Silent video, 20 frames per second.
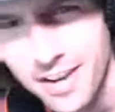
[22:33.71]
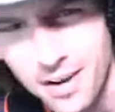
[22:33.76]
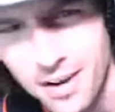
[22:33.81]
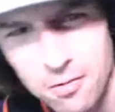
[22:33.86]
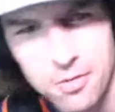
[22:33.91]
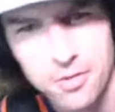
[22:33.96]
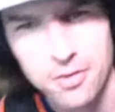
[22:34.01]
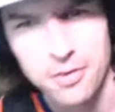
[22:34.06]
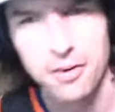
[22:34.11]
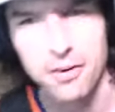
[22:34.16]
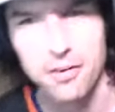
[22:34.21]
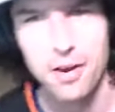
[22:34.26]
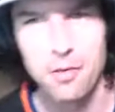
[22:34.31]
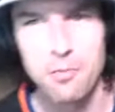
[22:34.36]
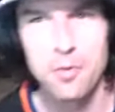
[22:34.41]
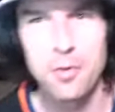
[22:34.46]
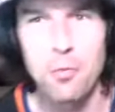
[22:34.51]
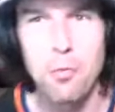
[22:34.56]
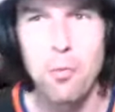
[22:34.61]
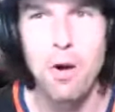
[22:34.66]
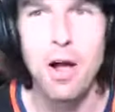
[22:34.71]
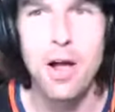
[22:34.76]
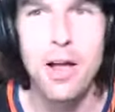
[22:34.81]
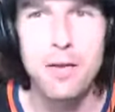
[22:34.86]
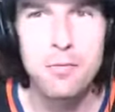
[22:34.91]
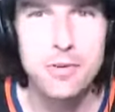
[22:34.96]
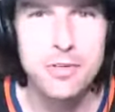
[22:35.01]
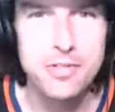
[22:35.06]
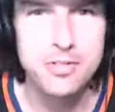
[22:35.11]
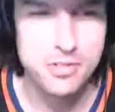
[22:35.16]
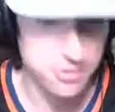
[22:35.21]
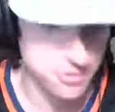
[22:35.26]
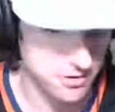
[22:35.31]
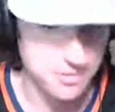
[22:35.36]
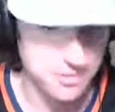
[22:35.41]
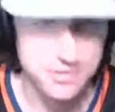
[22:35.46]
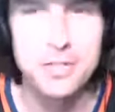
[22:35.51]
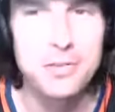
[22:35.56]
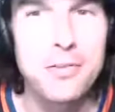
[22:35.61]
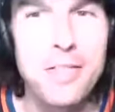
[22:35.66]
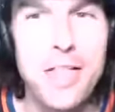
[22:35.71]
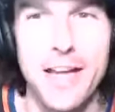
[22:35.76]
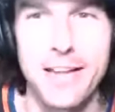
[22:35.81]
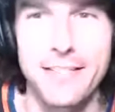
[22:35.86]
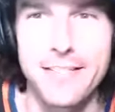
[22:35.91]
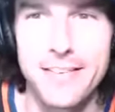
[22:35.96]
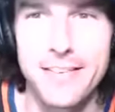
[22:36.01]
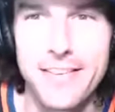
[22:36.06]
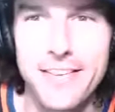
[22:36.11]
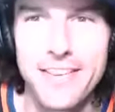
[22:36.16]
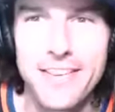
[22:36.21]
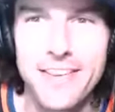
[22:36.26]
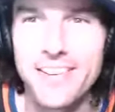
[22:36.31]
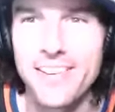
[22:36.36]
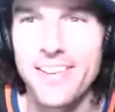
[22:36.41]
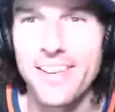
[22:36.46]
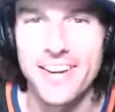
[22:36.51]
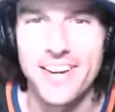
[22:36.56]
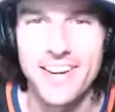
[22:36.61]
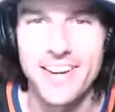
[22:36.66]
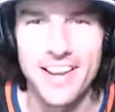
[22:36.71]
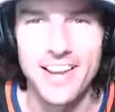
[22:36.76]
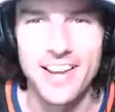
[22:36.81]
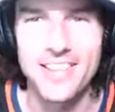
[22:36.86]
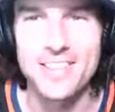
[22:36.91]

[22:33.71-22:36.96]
I wonder why we shouldn't do that. Like, this